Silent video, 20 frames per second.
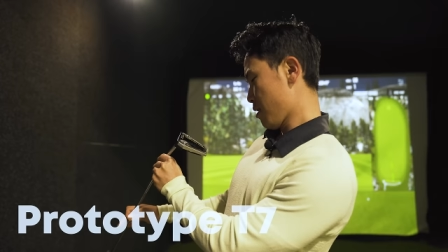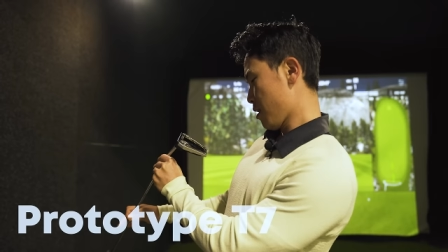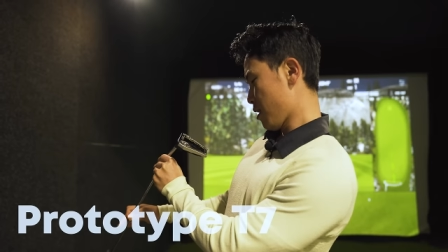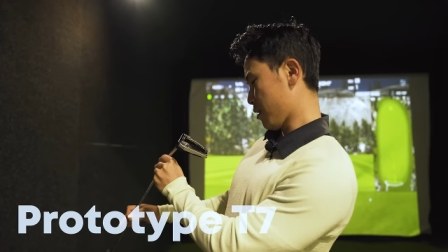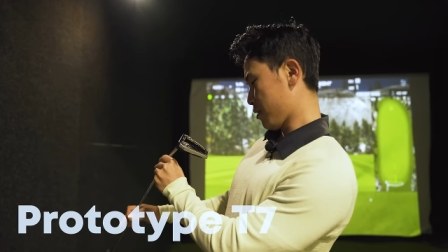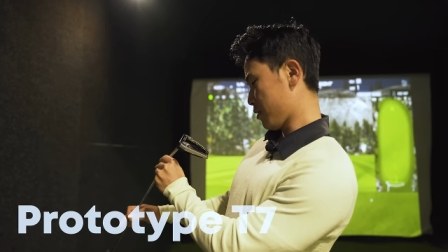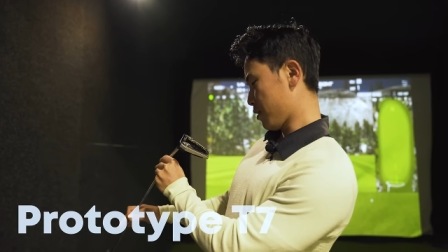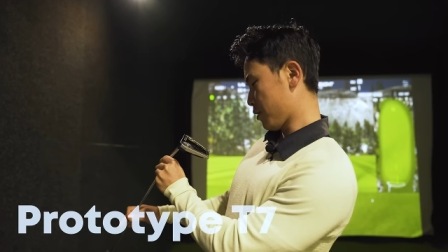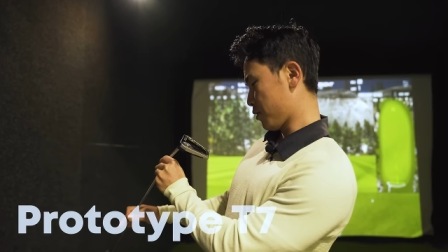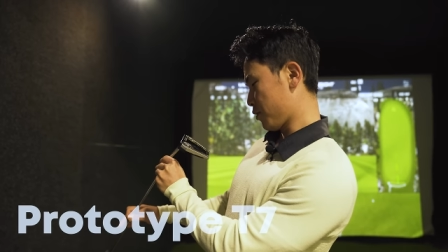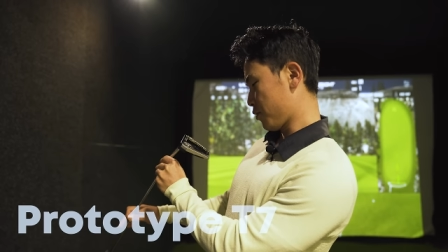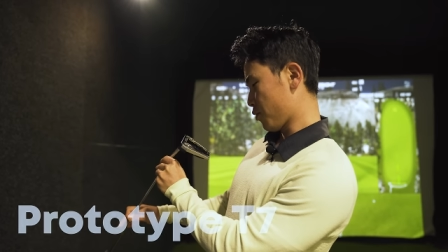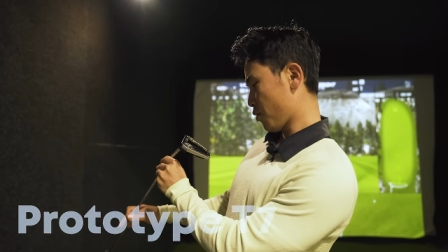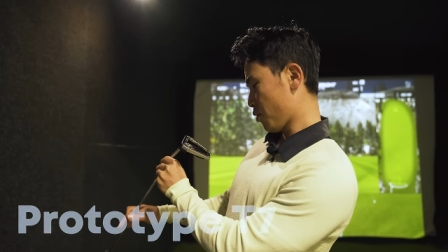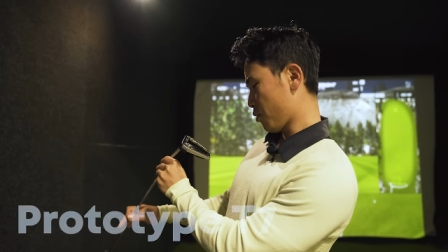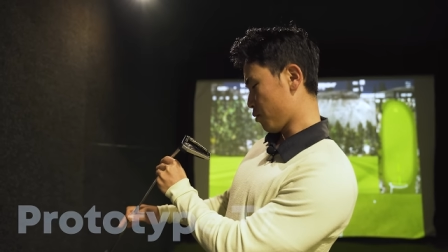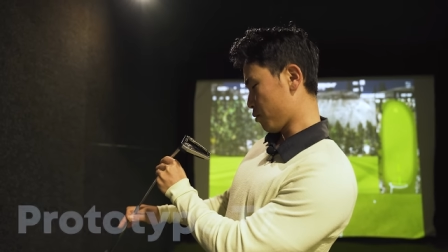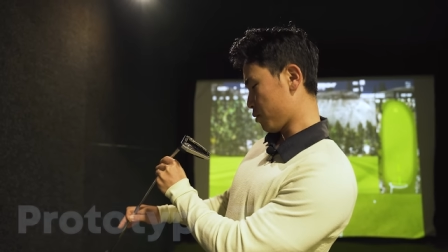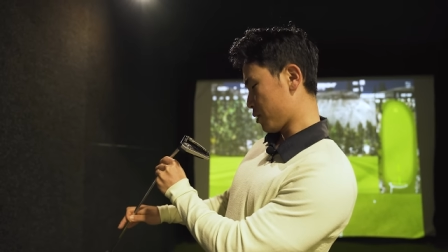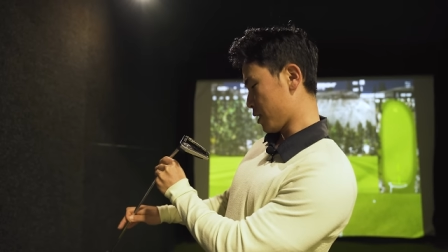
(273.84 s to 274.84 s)
and it's a
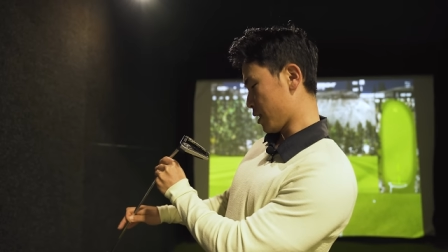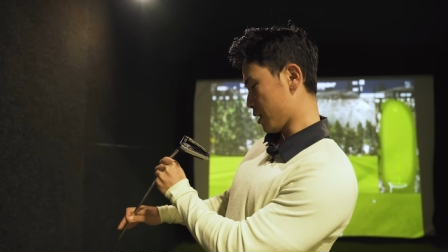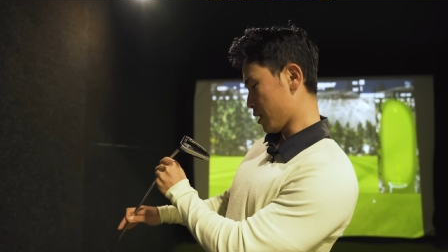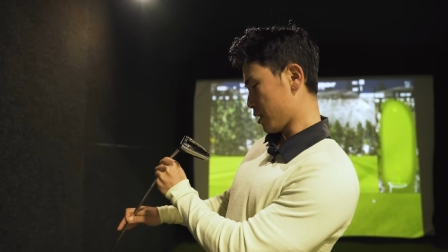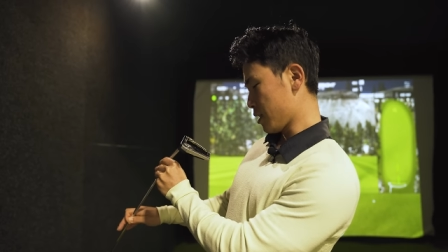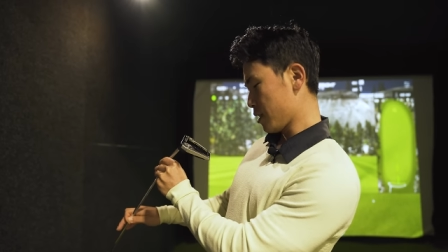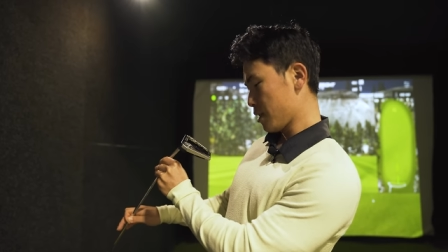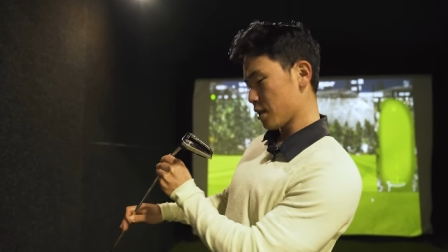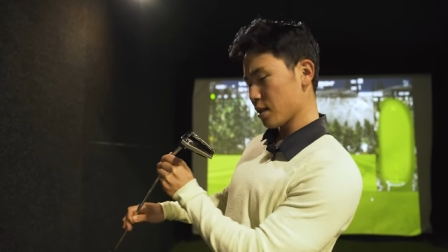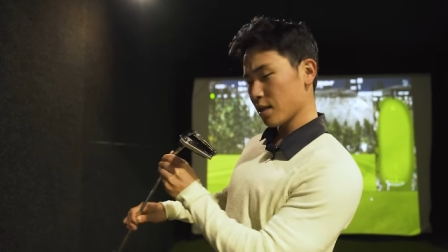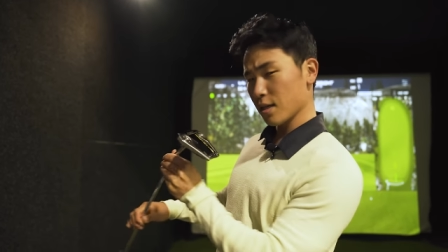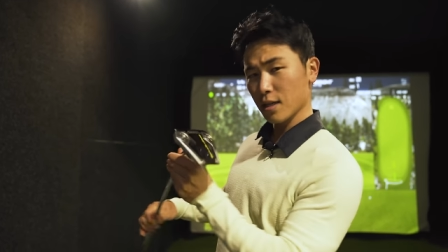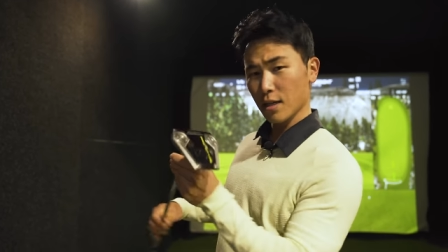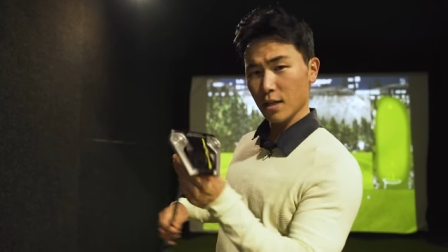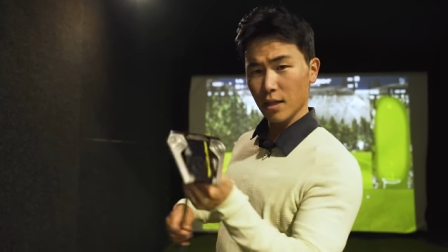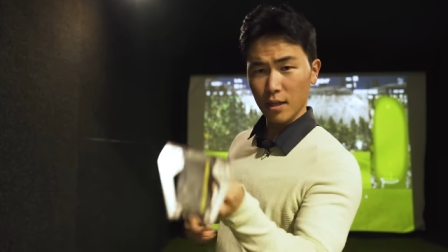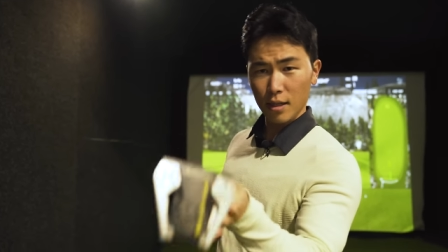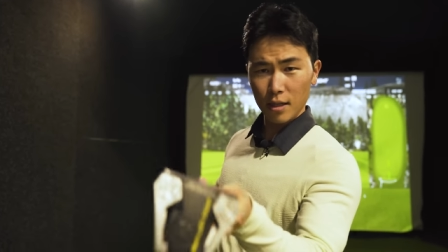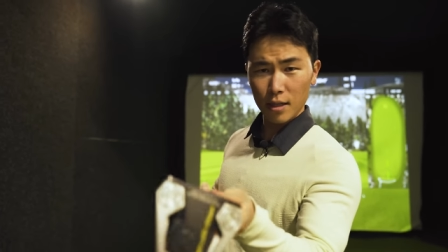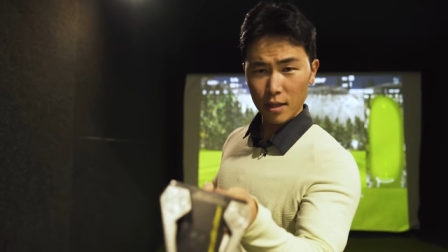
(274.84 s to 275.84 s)
circle T,
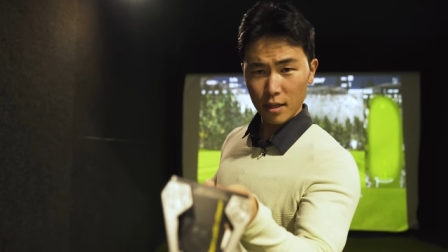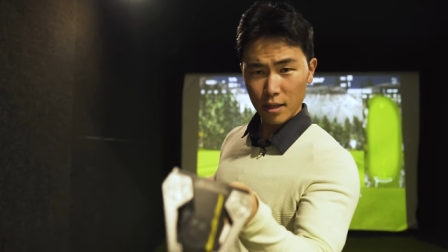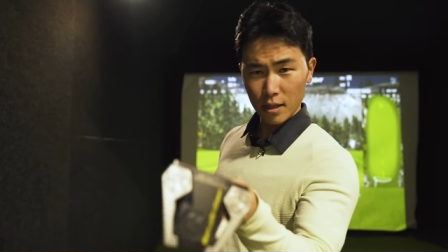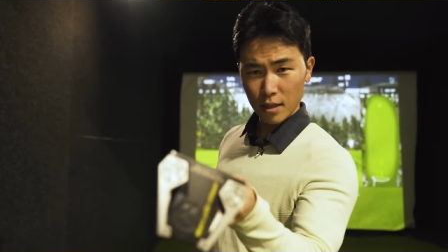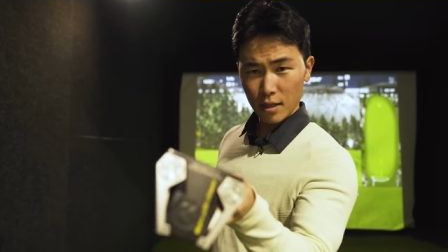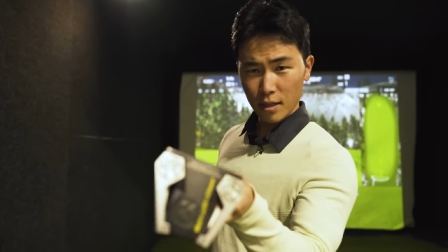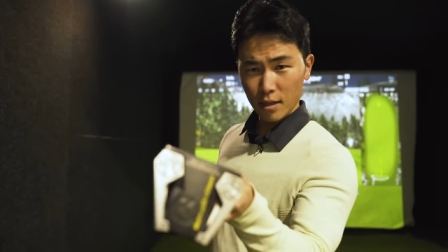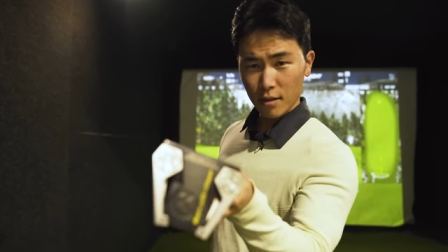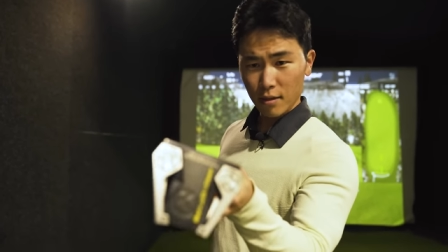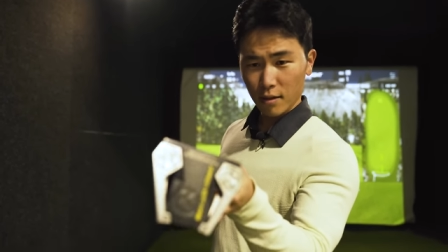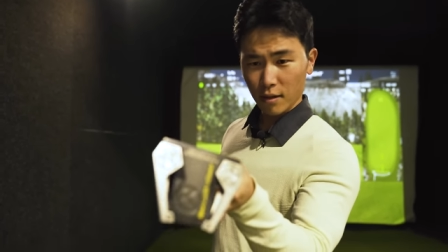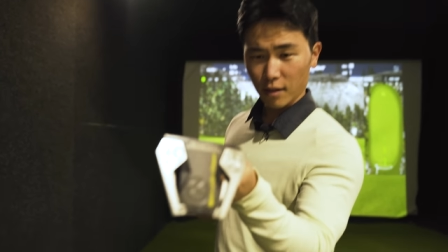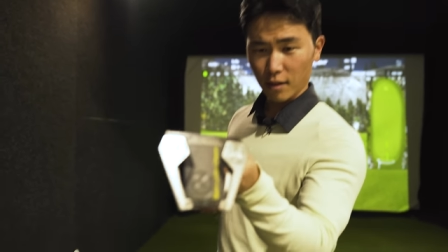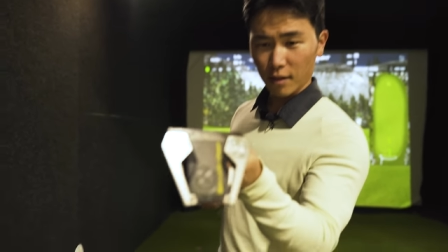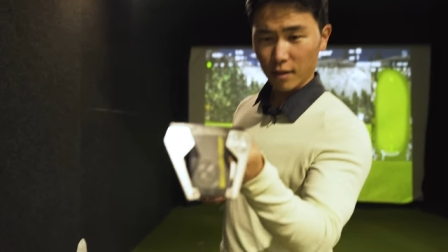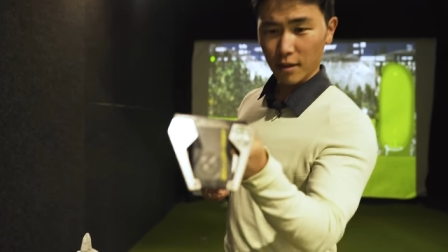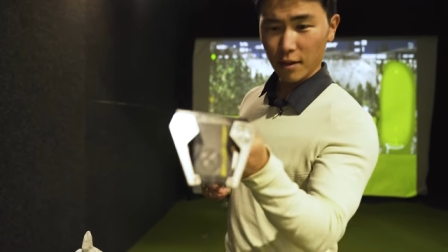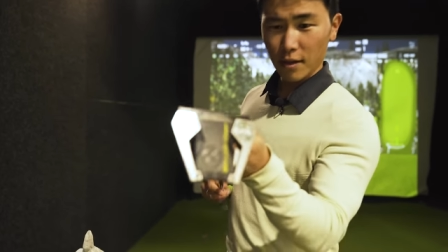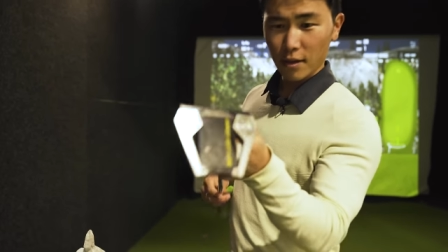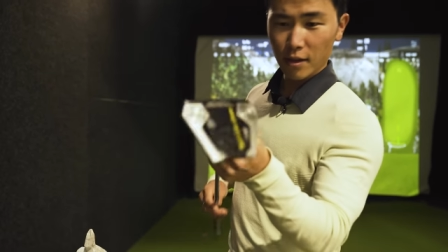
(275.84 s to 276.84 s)

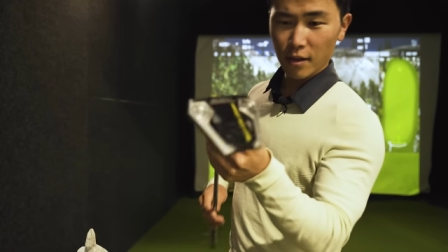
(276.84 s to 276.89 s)
right?